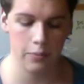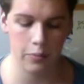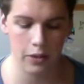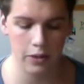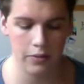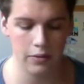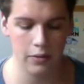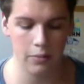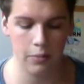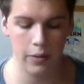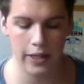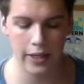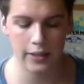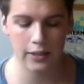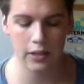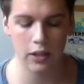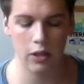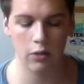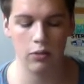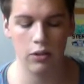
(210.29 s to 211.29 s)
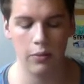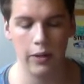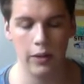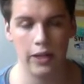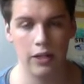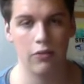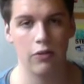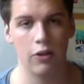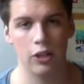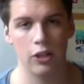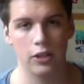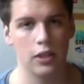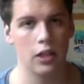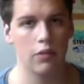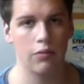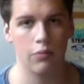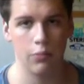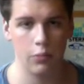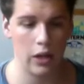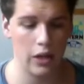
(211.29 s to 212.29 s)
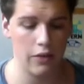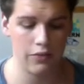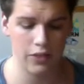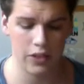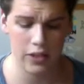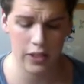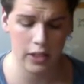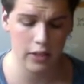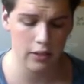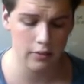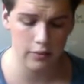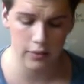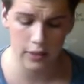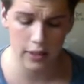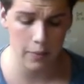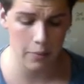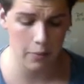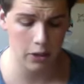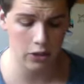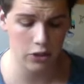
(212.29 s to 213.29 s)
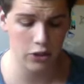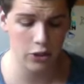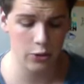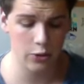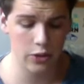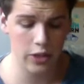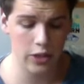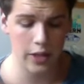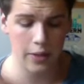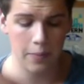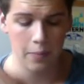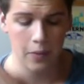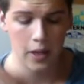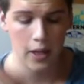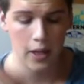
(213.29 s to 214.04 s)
But the players that only played the first half and we haven't seen that much usually.